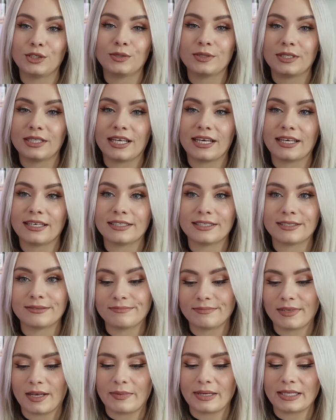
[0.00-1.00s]
using this.
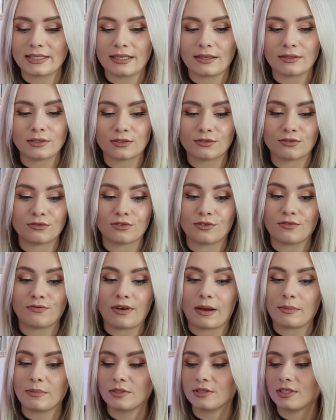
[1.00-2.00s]
I mean, it sounds
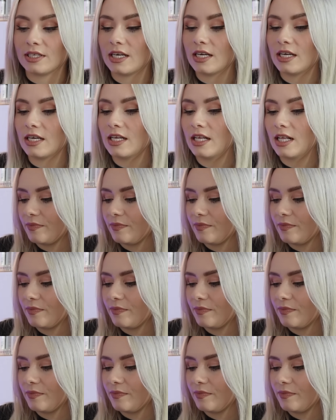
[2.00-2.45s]
fab, doesn't it?